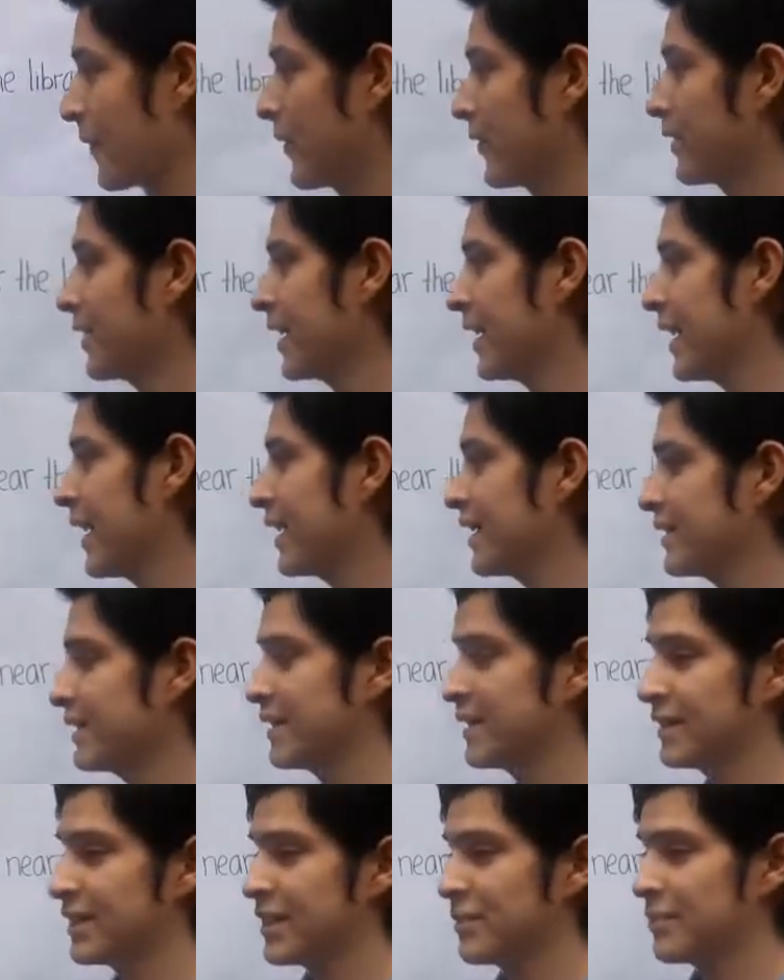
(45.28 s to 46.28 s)
To analyze
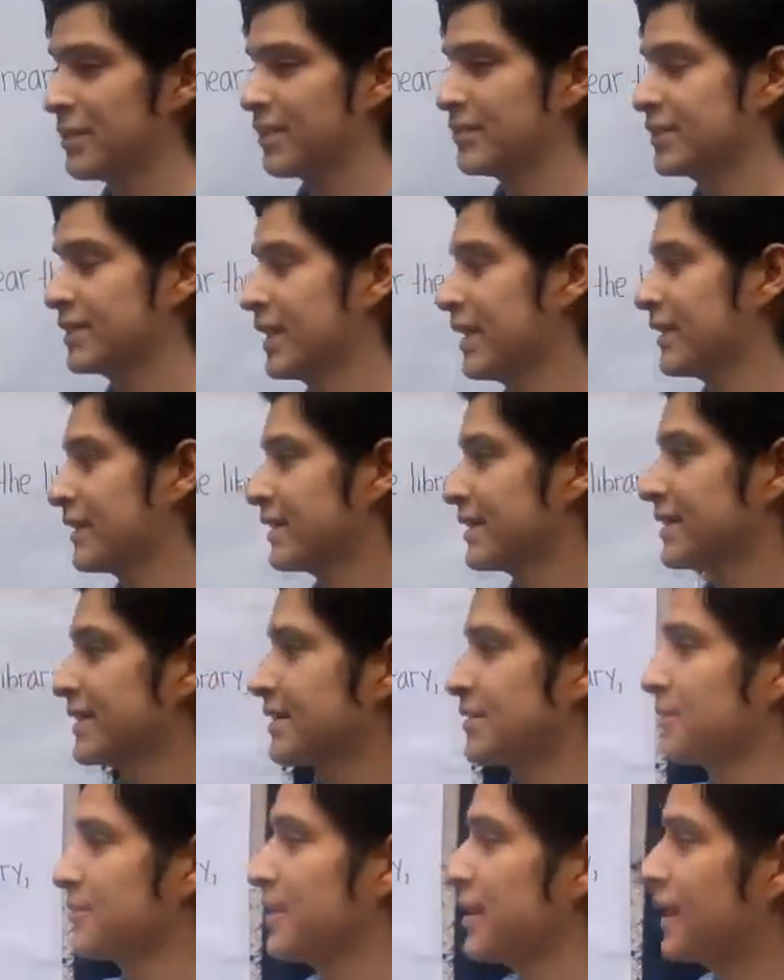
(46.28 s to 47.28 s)
this compound sentence,
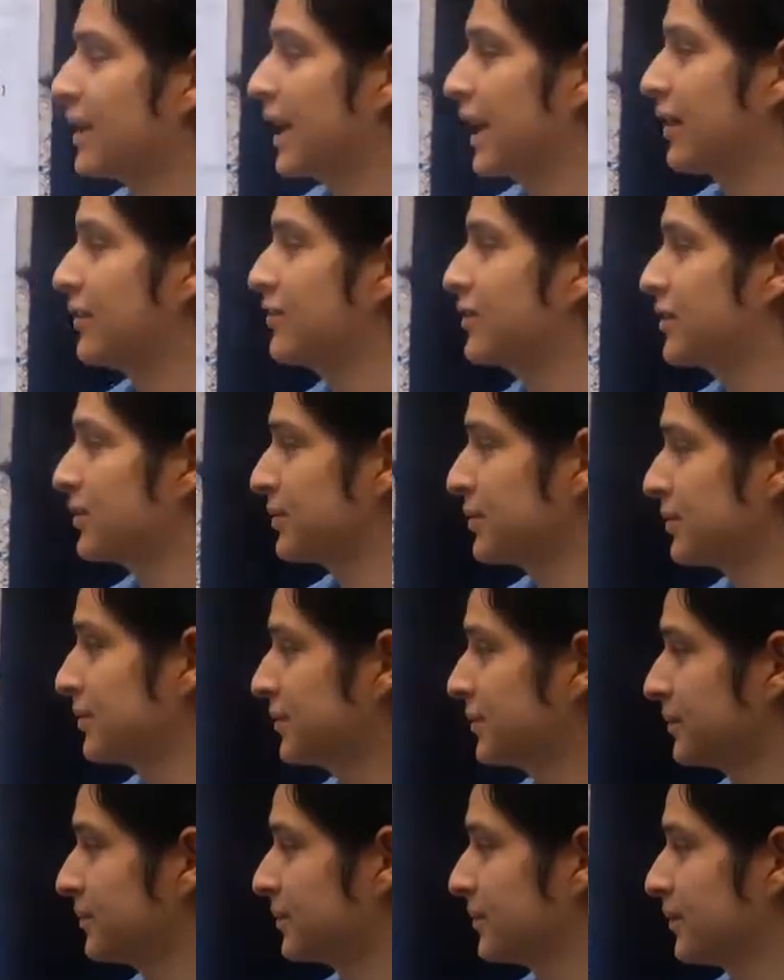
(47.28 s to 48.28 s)
we have to
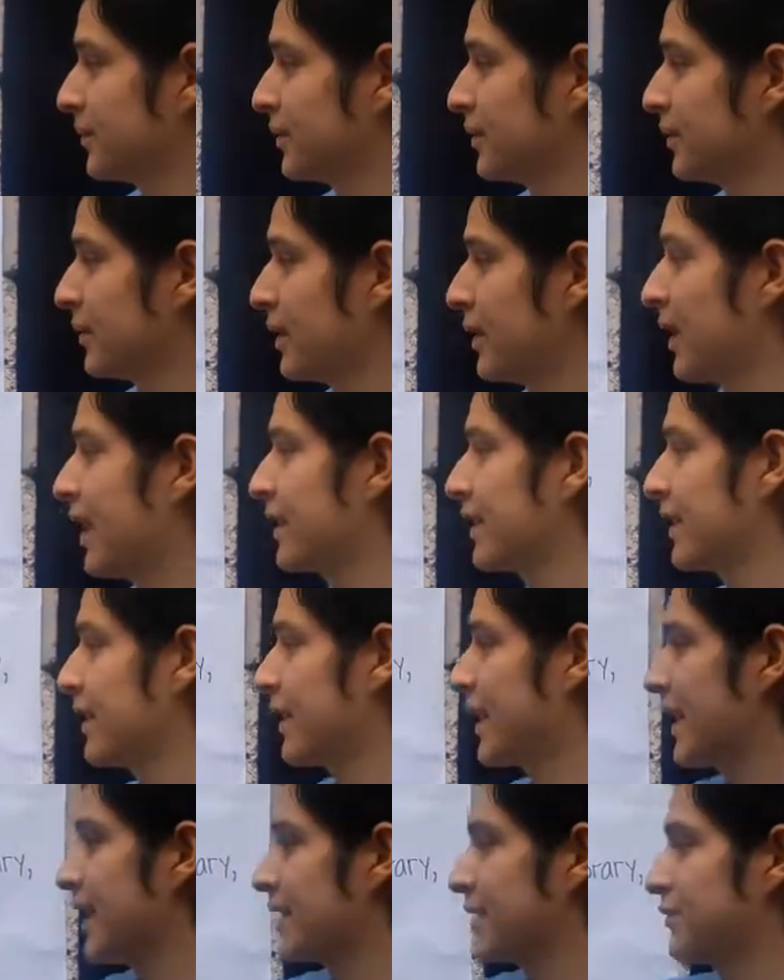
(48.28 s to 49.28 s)

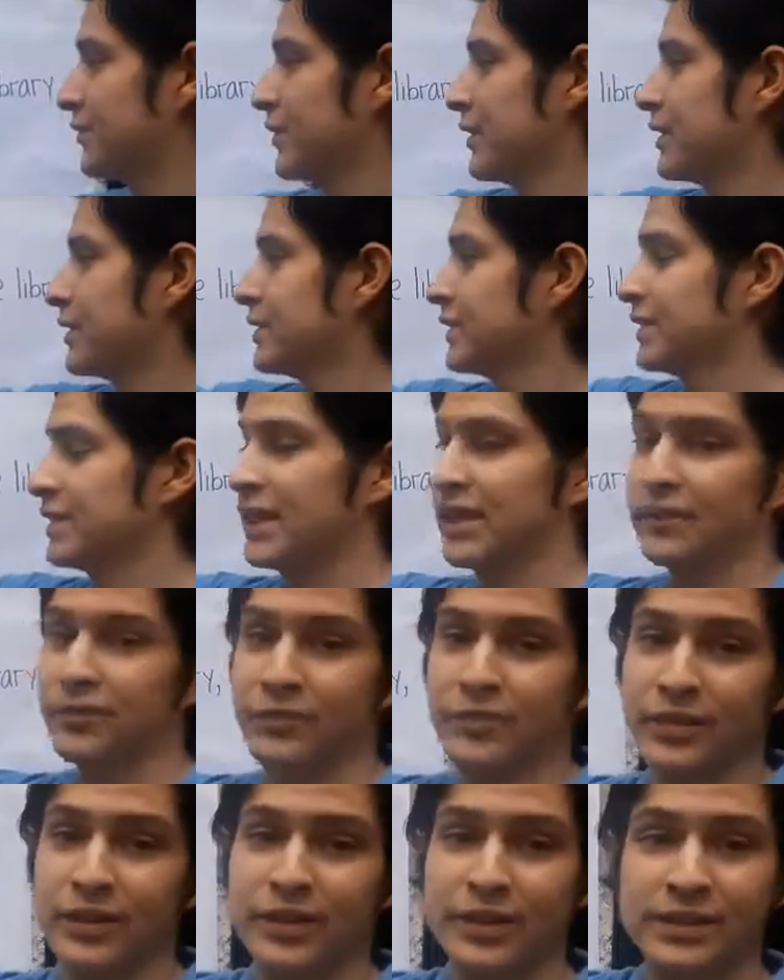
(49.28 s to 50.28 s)
analyze first the
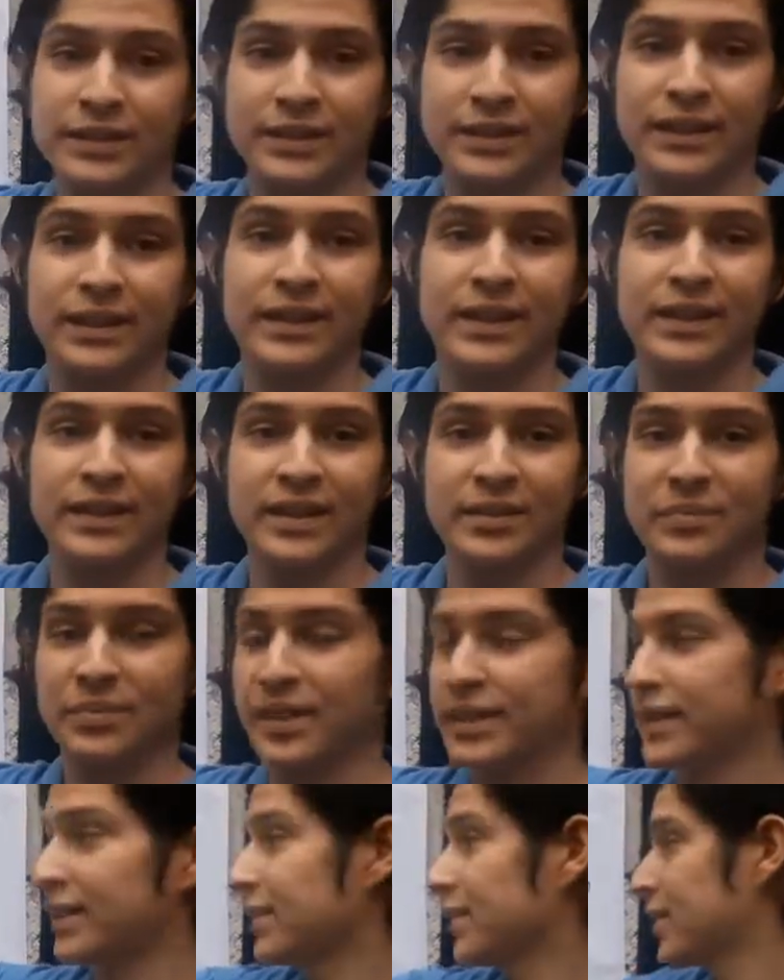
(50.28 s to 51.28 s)
first
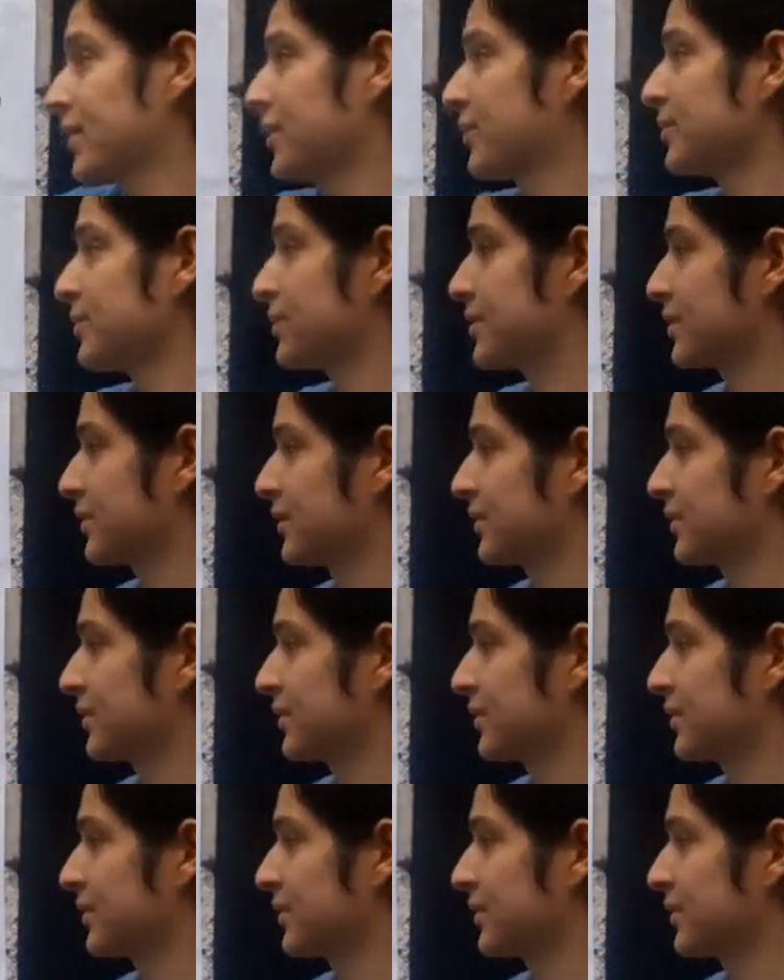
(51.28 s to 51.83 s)
independent clause.